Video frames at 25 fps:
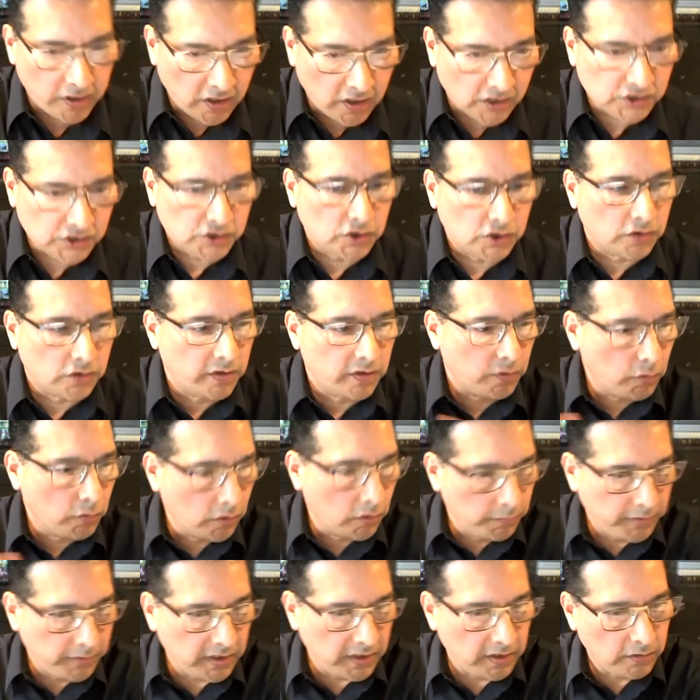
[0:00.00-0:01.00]
also and will
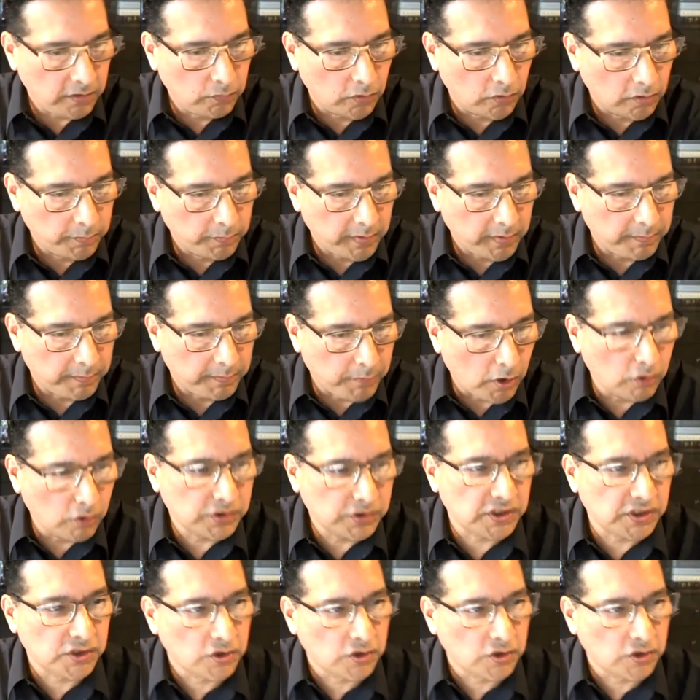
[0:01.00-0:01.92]
be posted.